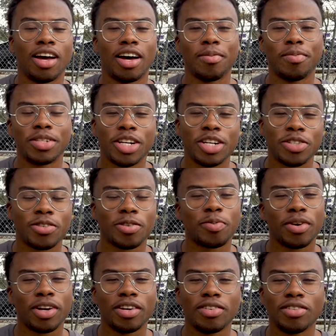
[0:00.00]
I'm Joshua
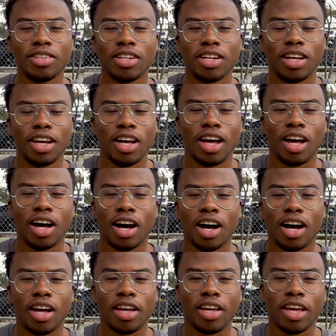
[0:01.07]
Brown.
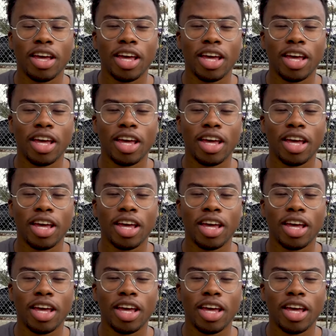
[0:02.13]
I